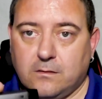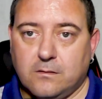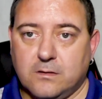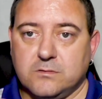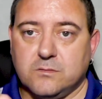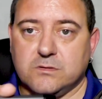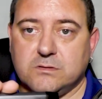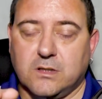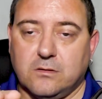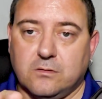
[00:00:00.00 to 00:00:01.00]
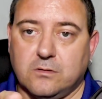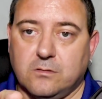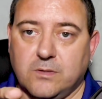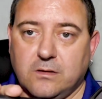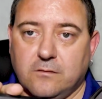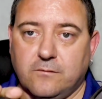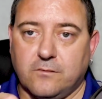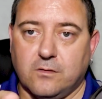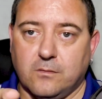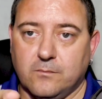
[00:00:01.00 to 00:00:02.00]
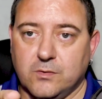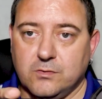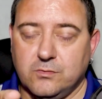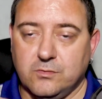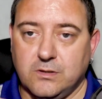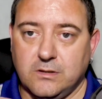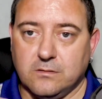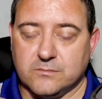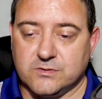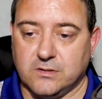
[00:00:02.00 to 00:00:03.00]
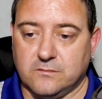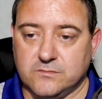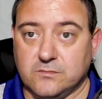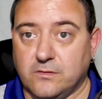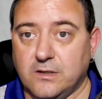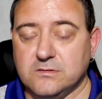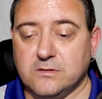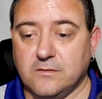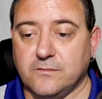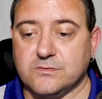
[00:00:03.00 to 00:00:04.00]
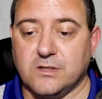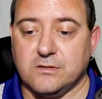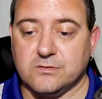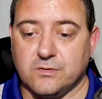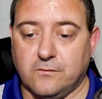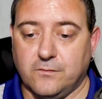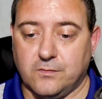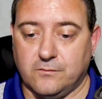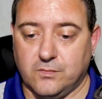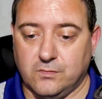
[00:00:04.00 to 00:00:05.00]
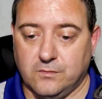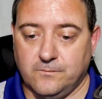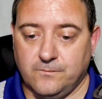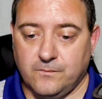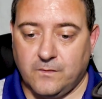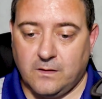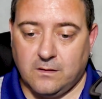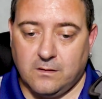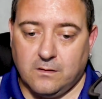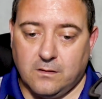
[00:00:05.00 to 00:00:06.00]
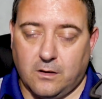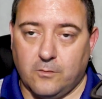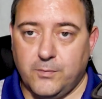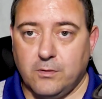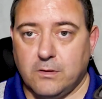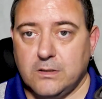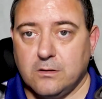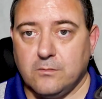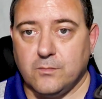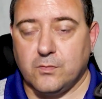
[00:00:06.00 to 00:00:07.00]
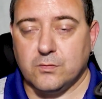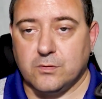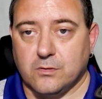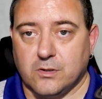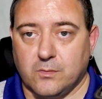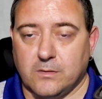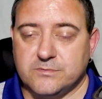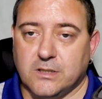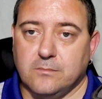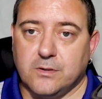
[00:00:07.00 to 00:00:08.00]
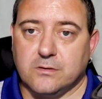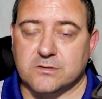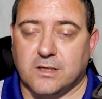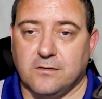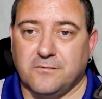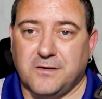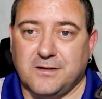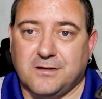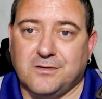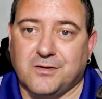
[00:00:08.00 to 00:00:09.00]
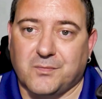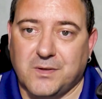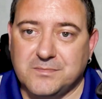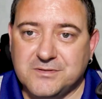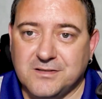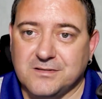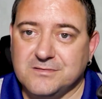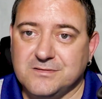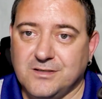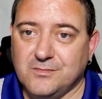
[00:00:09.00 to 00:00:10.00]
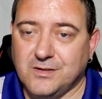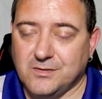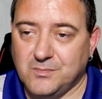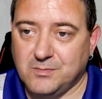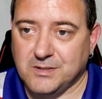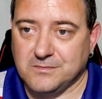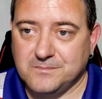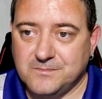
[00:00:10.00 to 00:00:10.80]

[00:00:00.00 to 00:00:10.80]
This was sent on to me from UD themselves, so thanks to them for sending this on for review. I'll put a link down below to their website because I can't find any other website that's selling it at the moment.